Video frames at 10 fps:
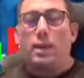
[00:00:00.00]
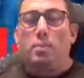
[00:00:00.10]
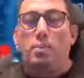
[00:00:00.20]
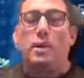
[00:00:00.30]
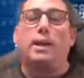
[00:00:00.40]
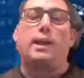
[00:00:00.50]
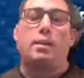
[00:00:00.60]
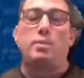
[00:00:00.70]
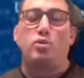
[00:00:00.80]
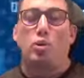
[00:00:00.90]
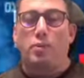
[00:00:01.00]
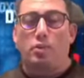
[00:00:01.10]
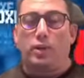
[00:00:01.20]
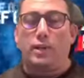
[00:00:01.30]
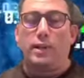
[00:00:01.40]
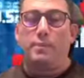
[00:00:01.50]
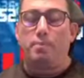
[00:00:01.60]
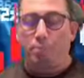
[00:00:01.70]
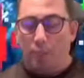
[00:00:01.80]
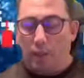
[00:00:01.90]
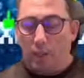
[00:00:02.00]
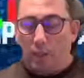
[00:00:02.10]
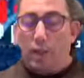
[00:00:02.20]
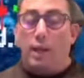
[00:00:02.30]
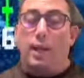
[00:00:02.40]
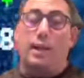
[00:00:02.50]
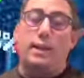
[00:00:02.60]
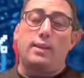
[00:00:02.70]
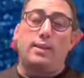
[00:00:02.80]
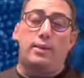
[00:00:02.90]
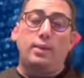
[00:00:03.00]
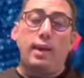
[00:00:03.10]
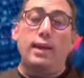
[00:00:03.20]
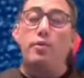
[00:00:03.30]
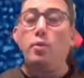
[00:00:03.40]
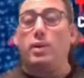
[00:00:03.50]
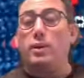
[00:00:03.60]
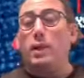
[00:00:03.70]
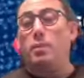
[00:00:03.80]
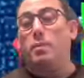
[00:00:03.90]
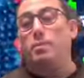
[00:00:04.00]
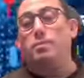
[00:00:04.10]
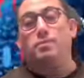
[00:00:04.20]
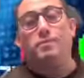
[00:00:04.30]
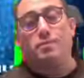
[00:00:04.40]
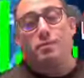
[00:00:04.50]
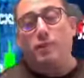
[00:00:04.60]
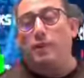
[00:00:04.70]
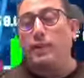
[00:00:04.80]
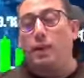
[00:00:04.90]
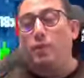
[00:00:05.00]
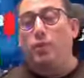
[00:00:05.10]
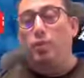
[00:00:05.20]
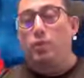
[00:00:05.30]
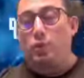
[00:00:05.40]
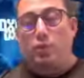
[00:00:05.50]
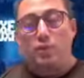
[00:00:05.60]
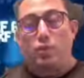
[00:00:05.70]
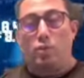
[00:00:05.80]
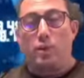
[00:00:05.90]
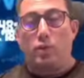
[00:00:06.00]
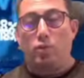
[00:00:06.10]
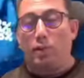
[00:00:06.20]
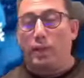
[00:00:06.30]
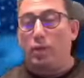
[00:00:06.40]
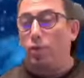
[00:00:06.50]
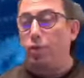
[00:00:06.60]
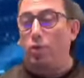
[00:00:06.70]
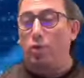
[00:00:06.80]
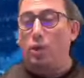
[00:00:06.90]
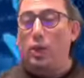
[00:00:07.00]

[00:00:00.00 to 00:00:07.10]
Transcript: My game is copy trading. Again, everyone, I'm very thankful to listen to me today also.